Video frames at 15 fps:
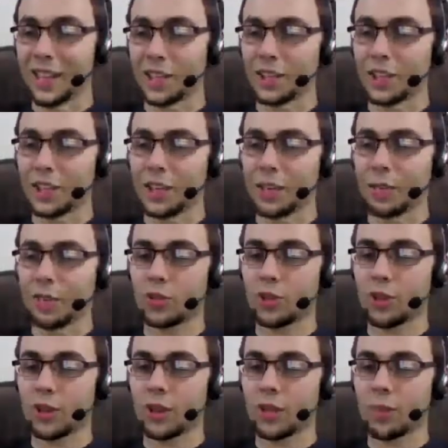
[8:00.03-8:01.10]
this game was
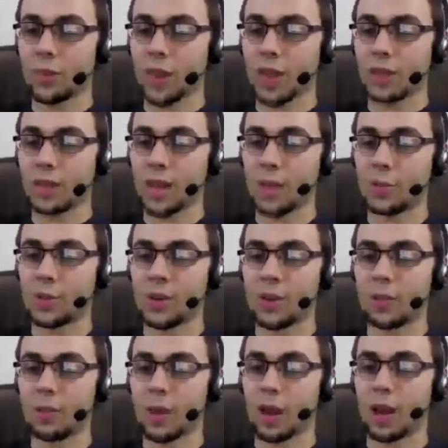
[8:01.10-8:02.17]
drawn by a top-tier
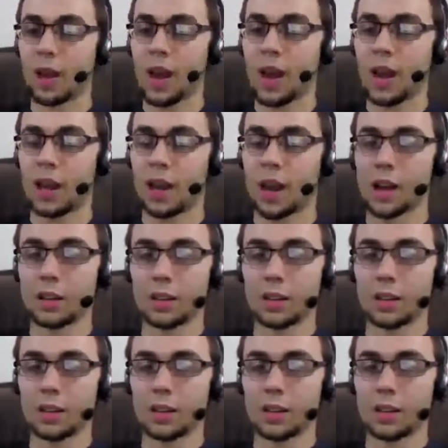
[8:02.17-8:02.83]
mangaka.